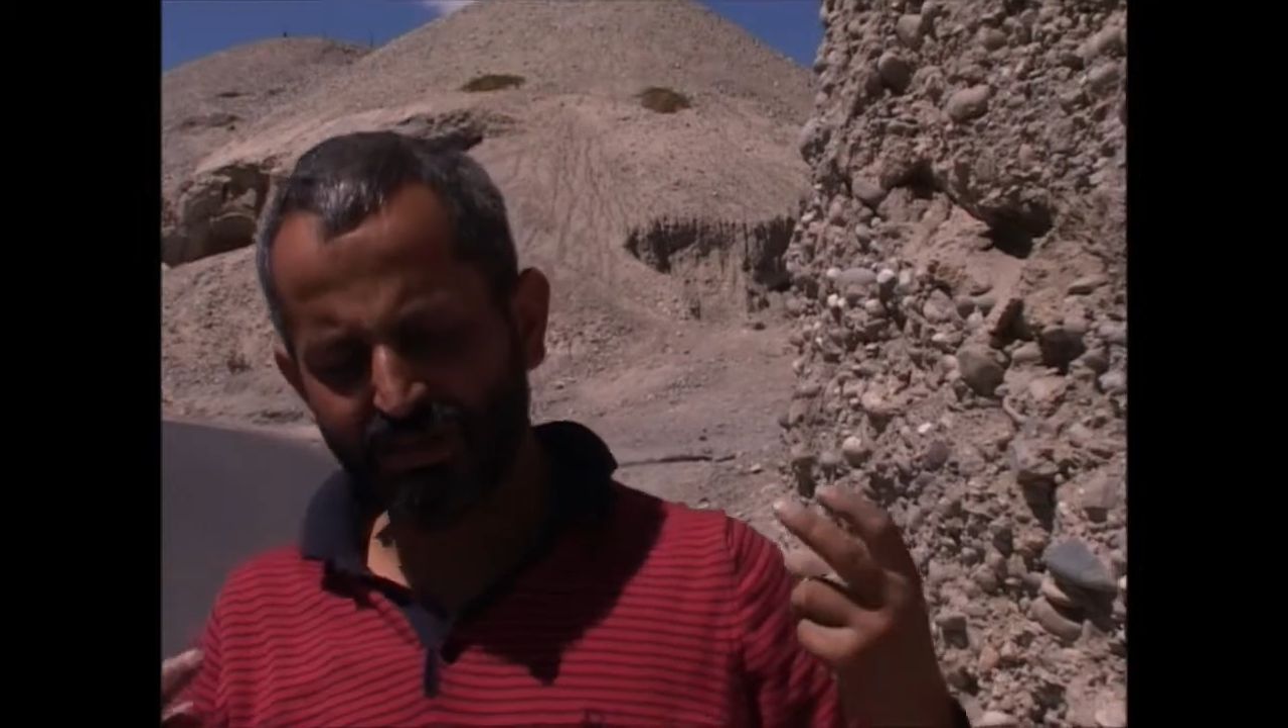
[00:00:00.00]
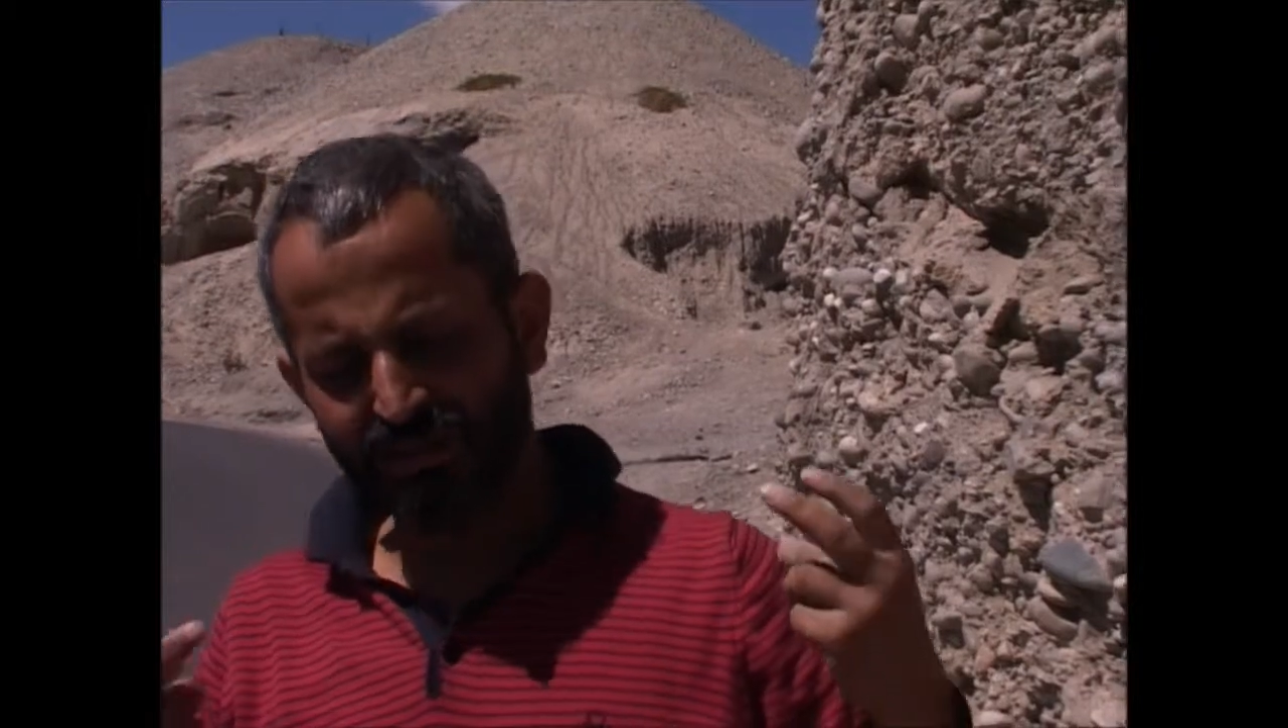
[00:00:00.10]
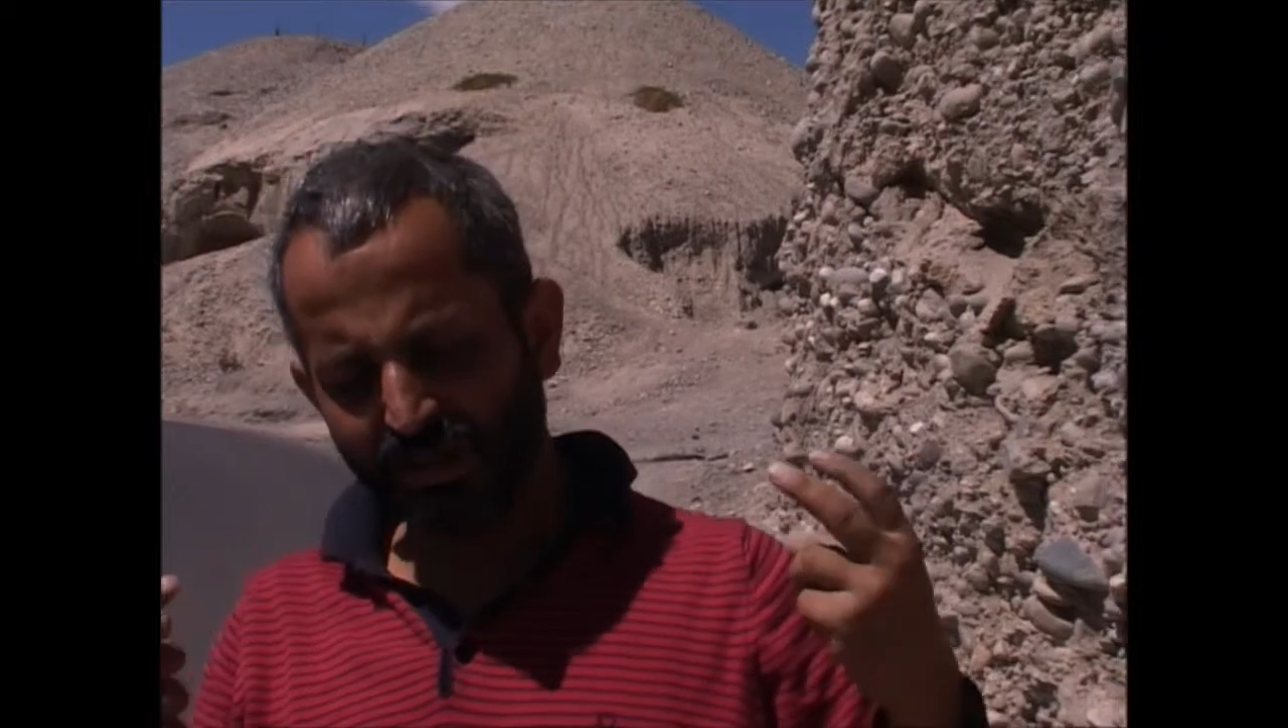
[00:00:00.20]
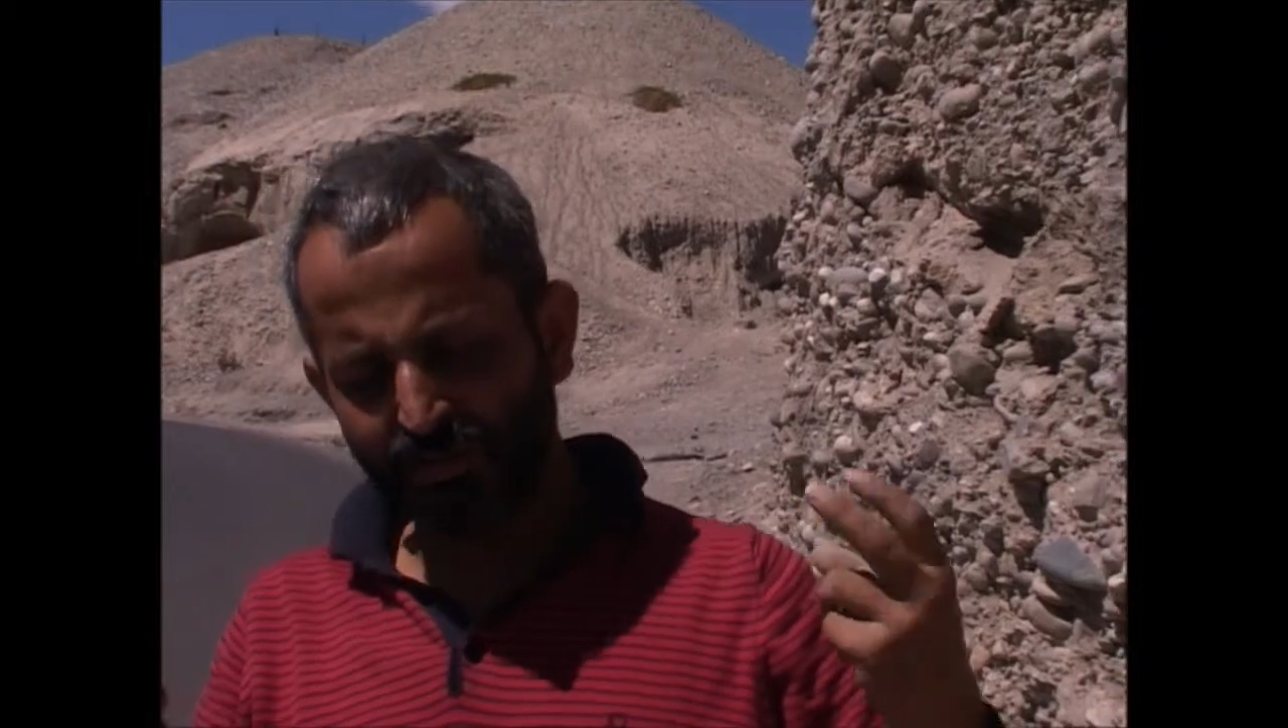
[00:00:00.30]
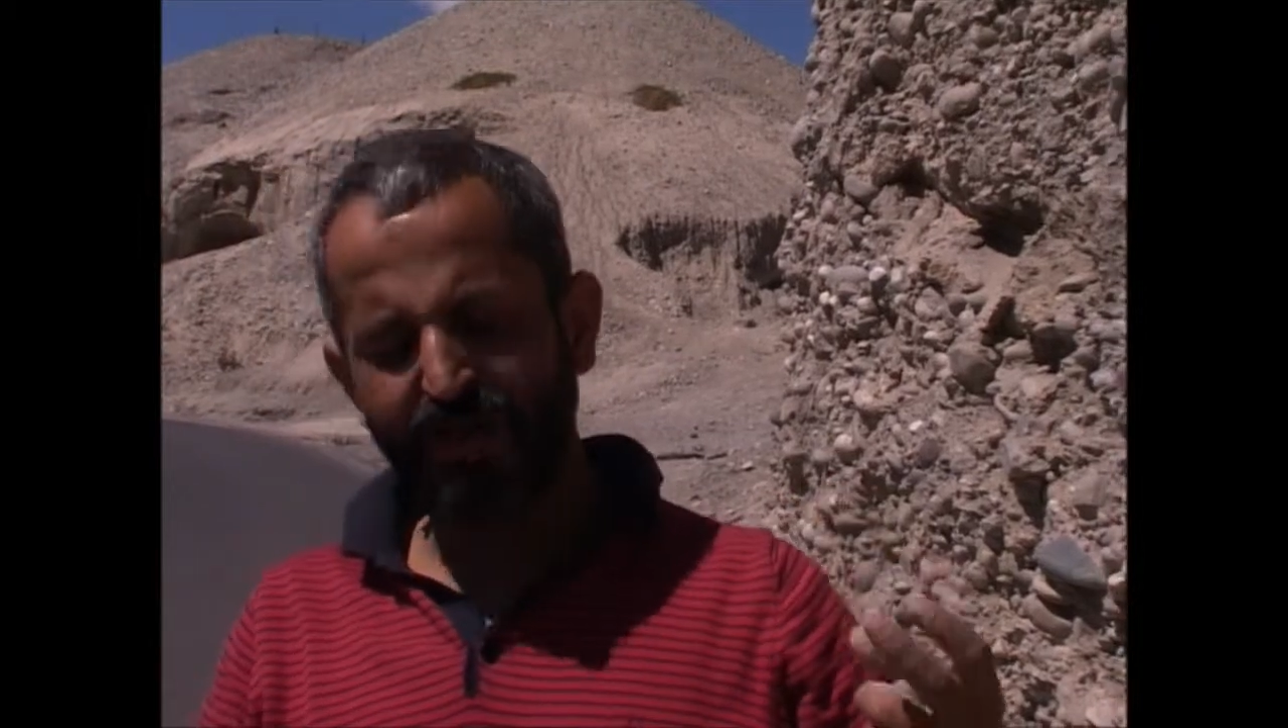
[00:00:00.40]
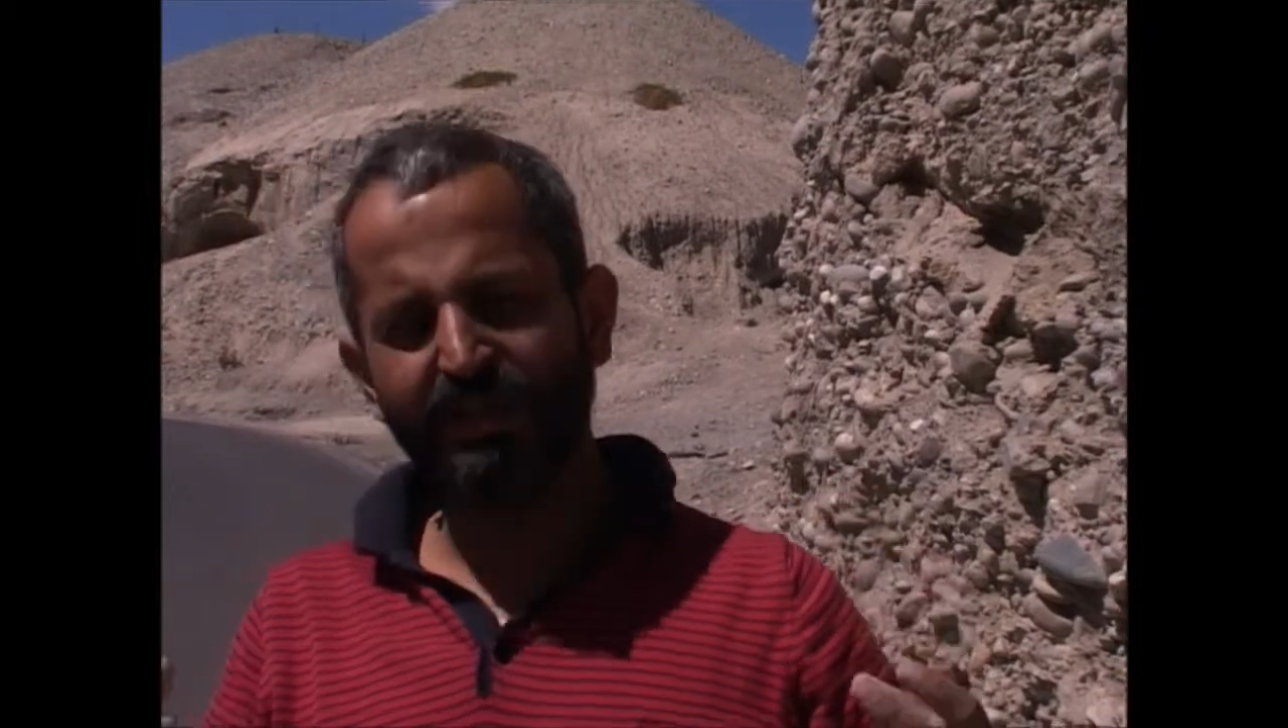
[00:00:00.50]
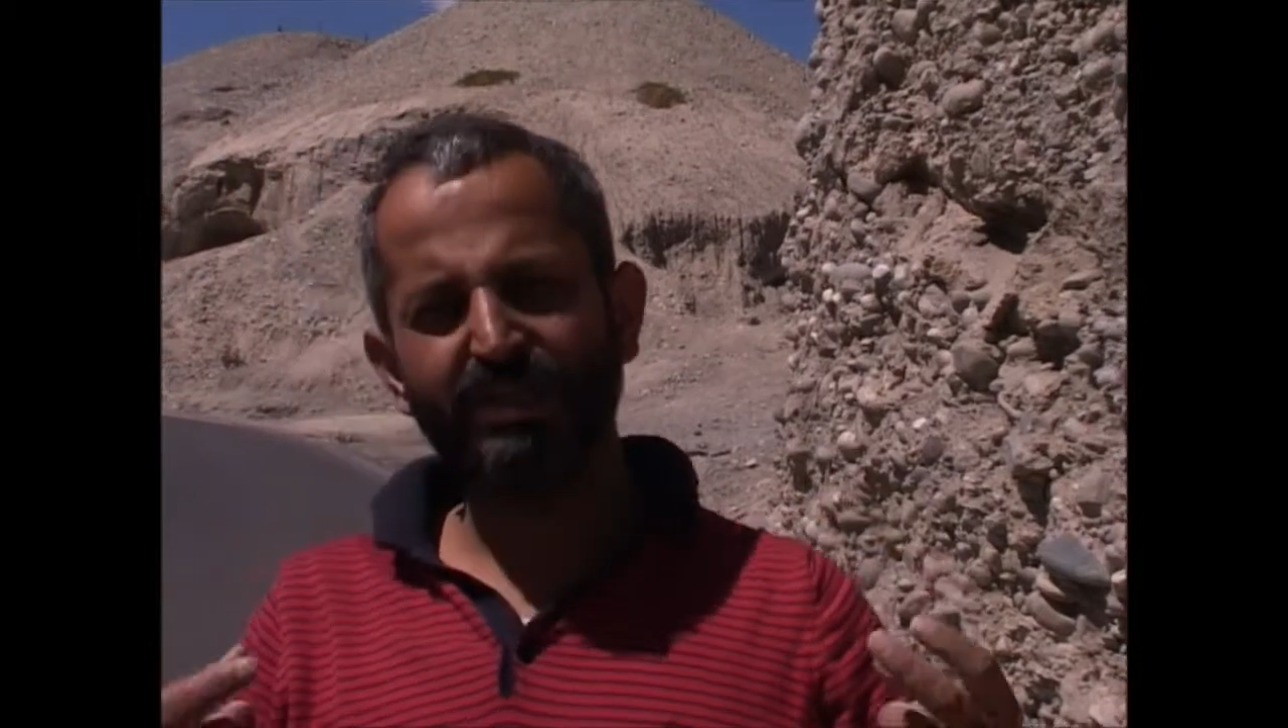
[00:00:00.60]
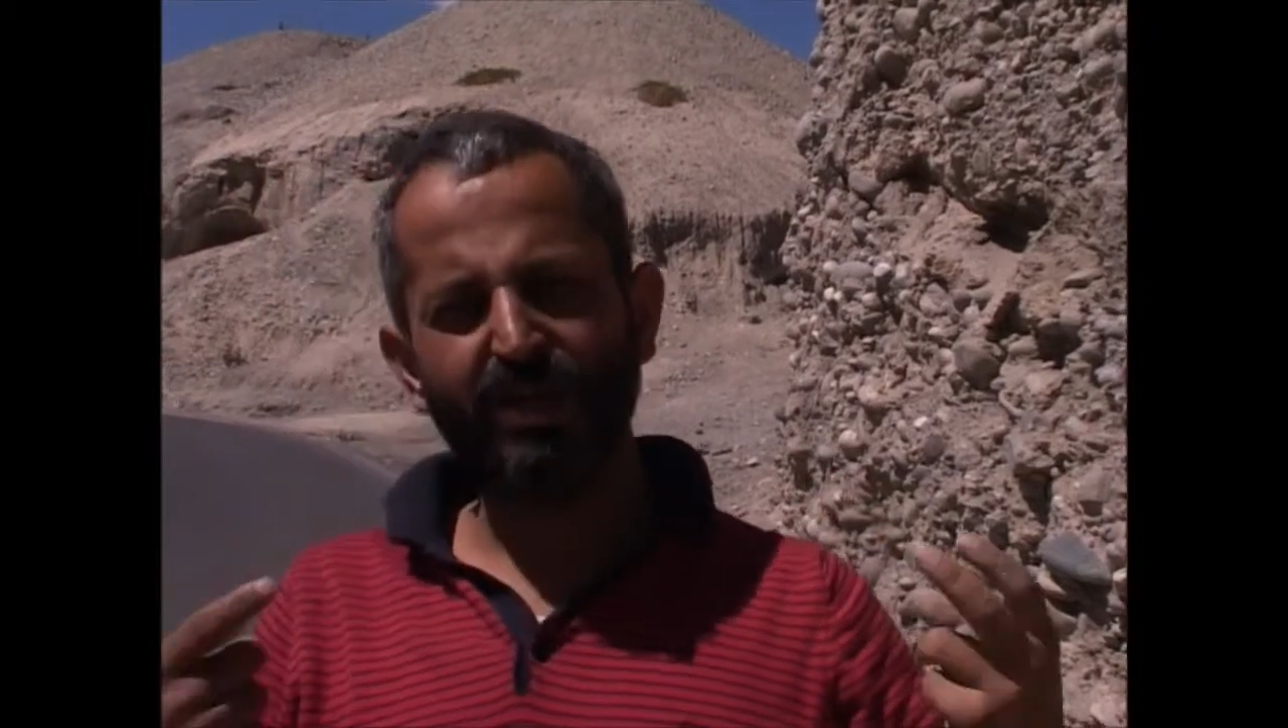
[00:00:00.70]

somebody's